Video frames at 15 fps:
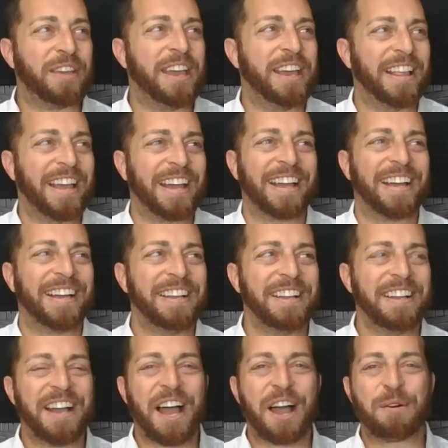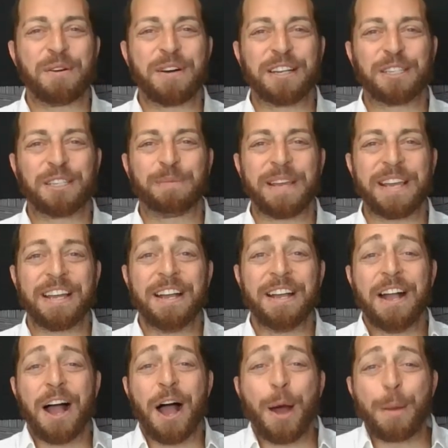I feel like I want to speak
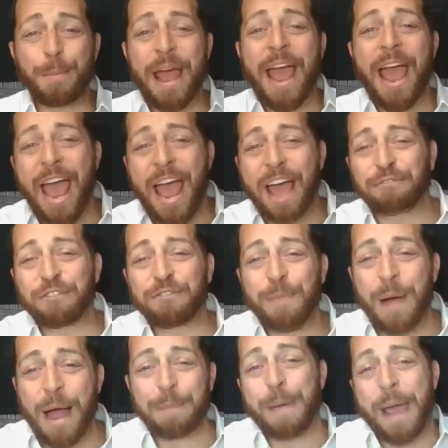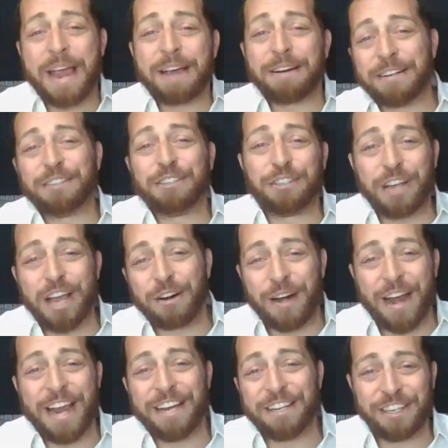on behalf of my parents'
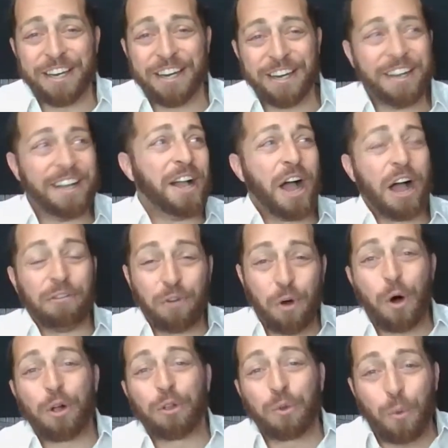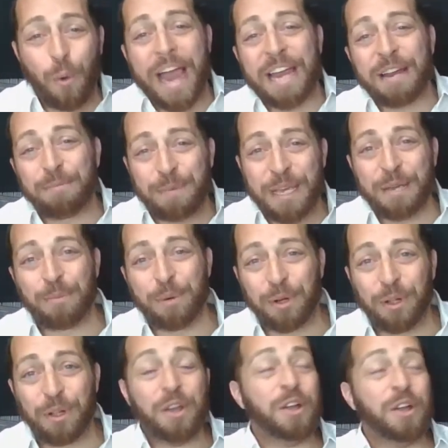generation of old white
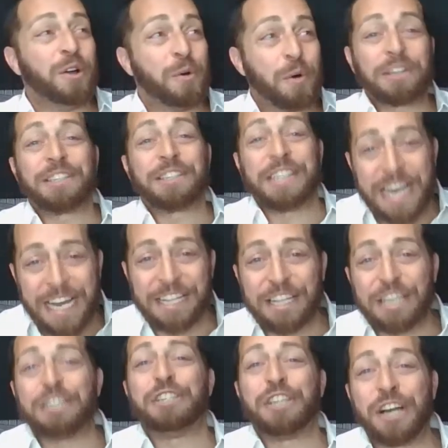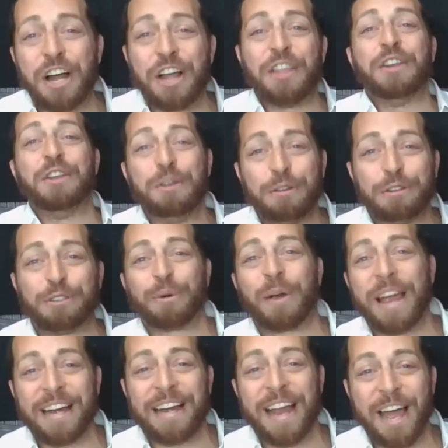people who are seeing this shit on the news
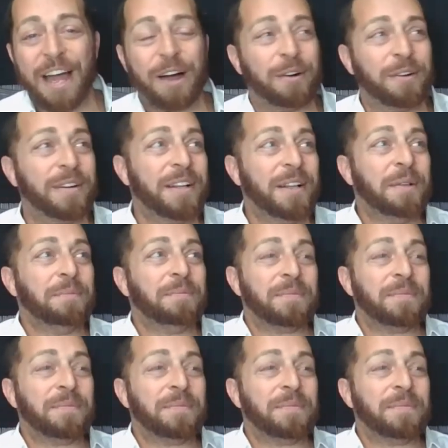right now,